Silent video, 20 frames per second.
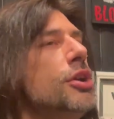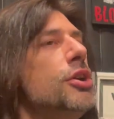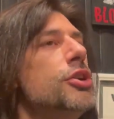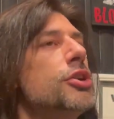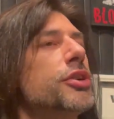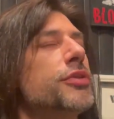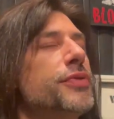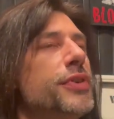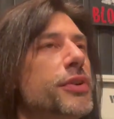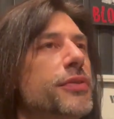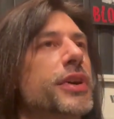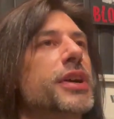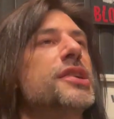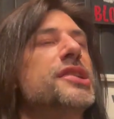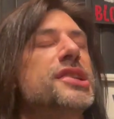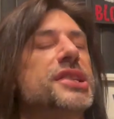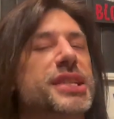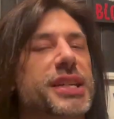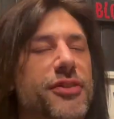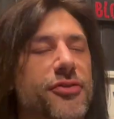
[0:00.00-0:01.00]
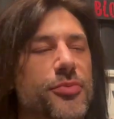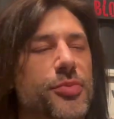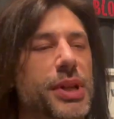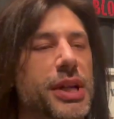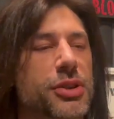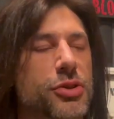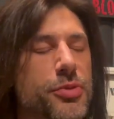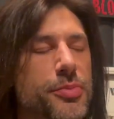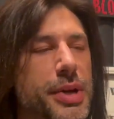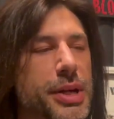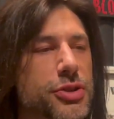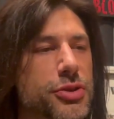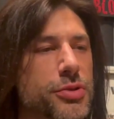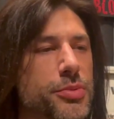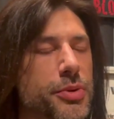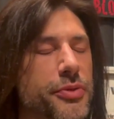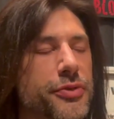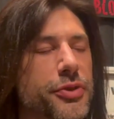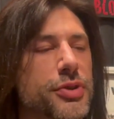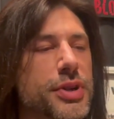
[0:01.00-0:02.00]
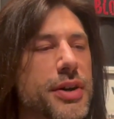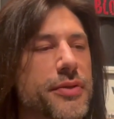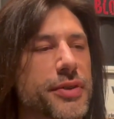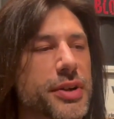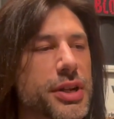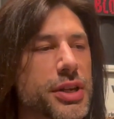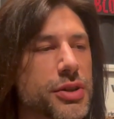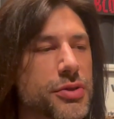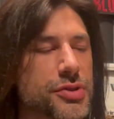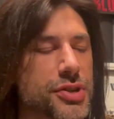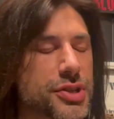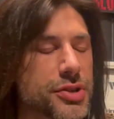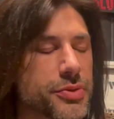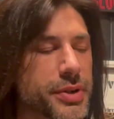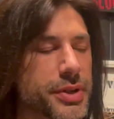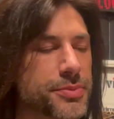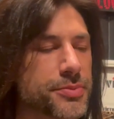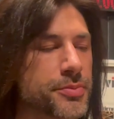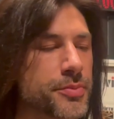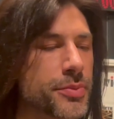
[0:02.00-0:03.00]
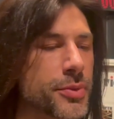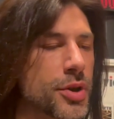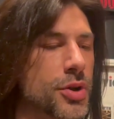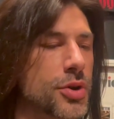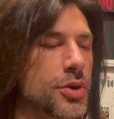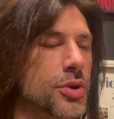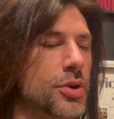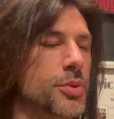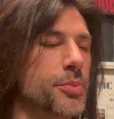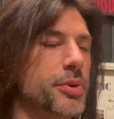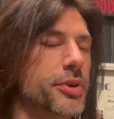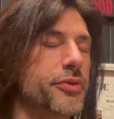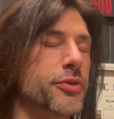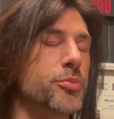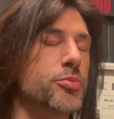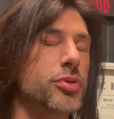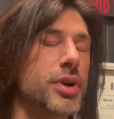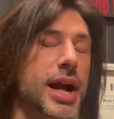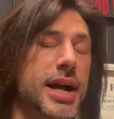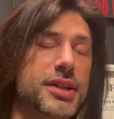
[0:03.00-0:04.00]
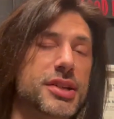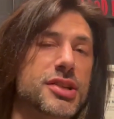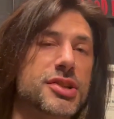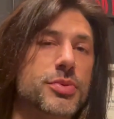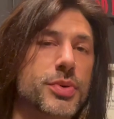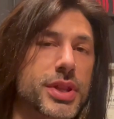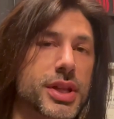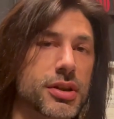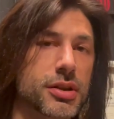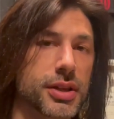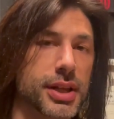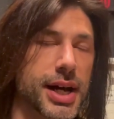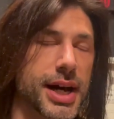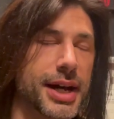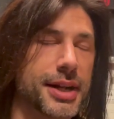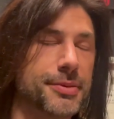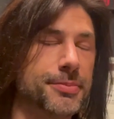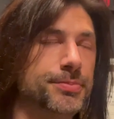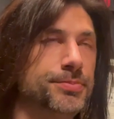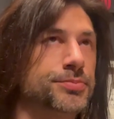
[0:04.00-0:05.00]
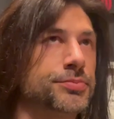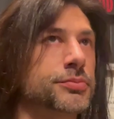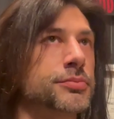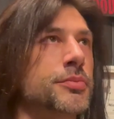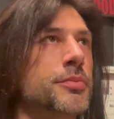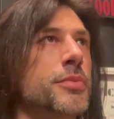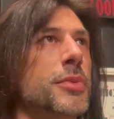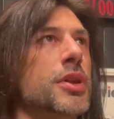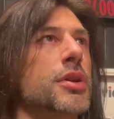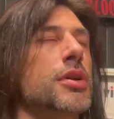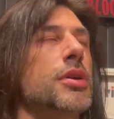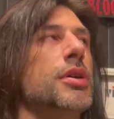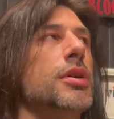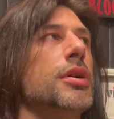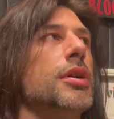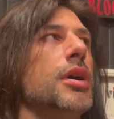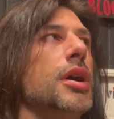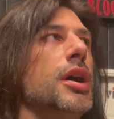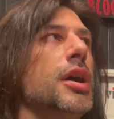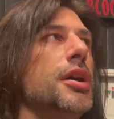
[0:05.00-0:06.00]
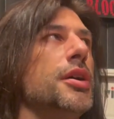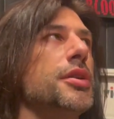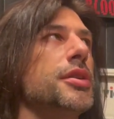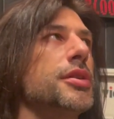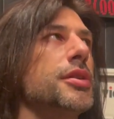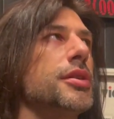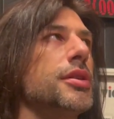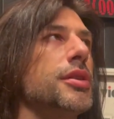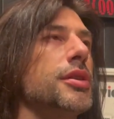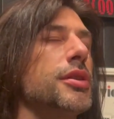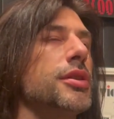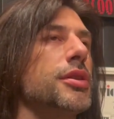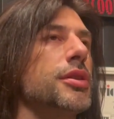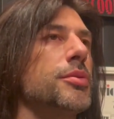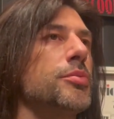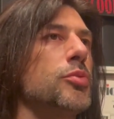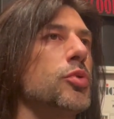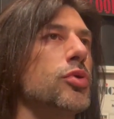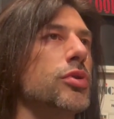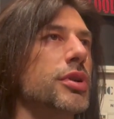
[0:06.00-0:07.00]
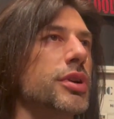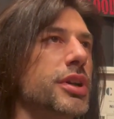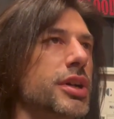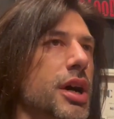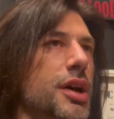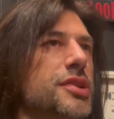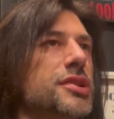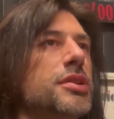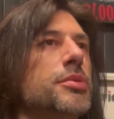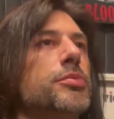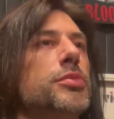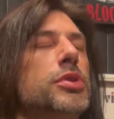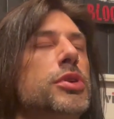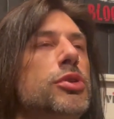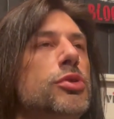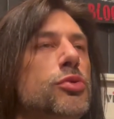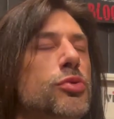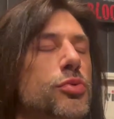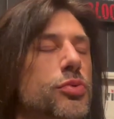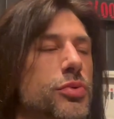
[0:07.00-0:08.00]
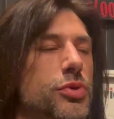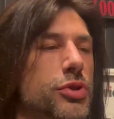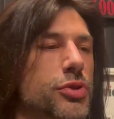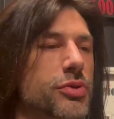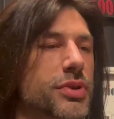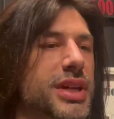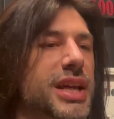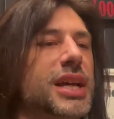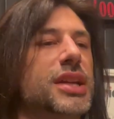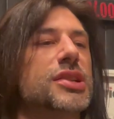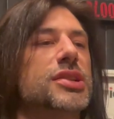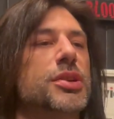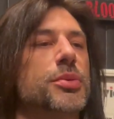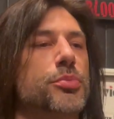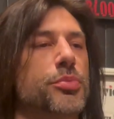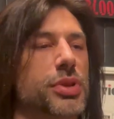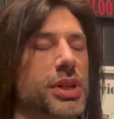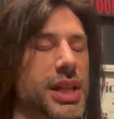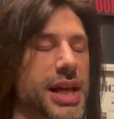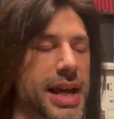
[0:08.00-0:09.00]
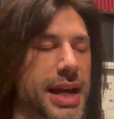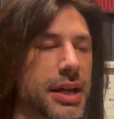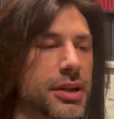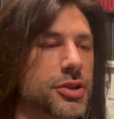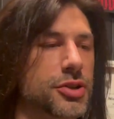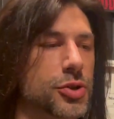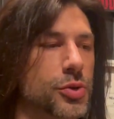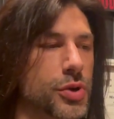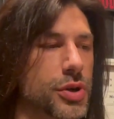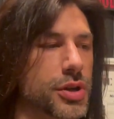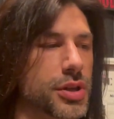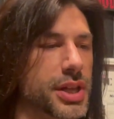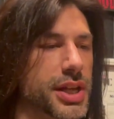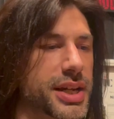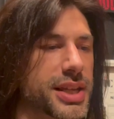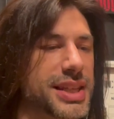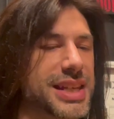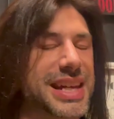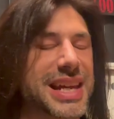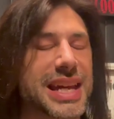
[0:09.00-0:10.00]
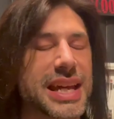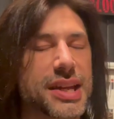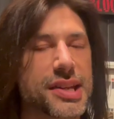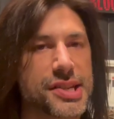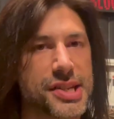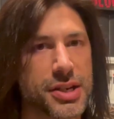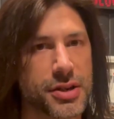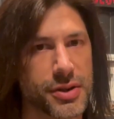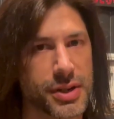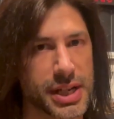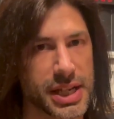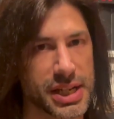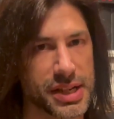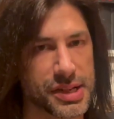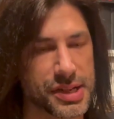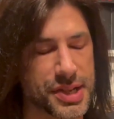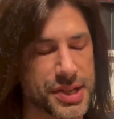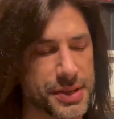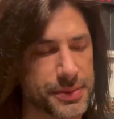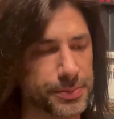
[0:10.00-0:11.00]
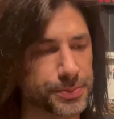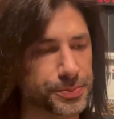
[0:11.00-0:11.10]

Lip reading: You can feel very stiff playing to a metronome if you're not very used to it. But if you practice with it a lot, the more accustomed you get to playing to a click, the easier it is.